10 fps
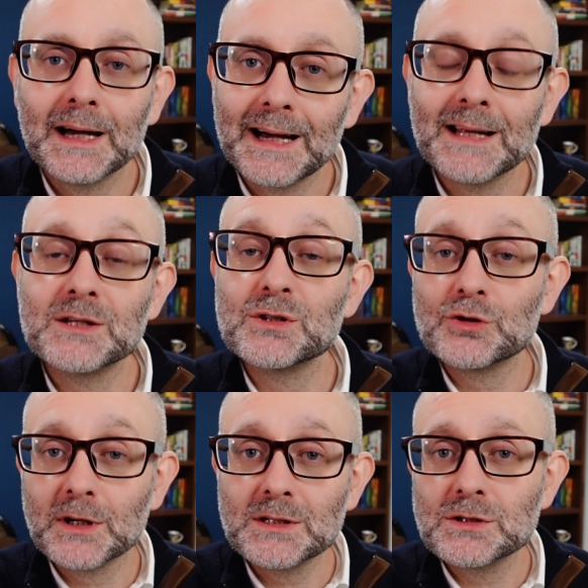and
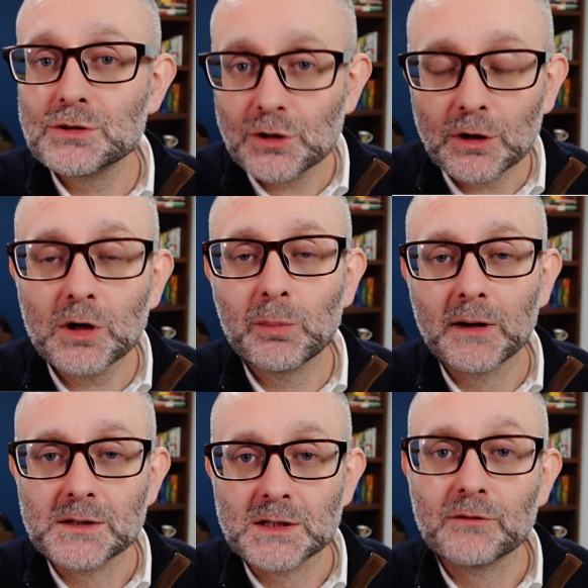try to talk
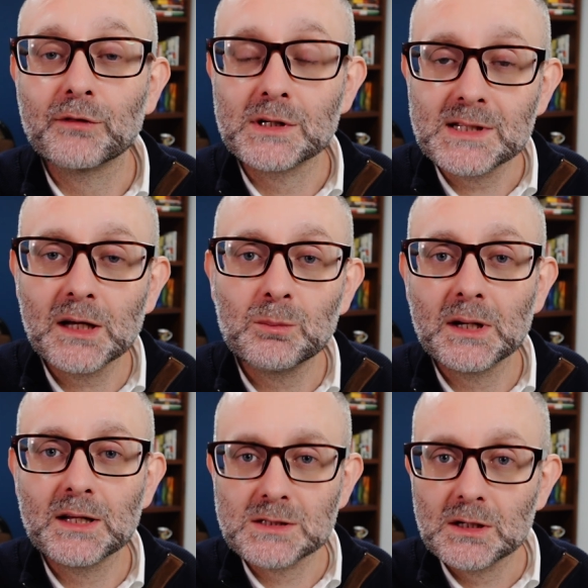about it for 10
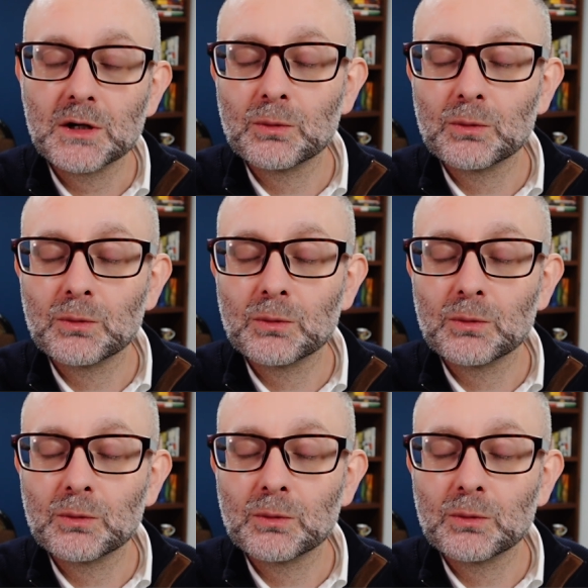minutes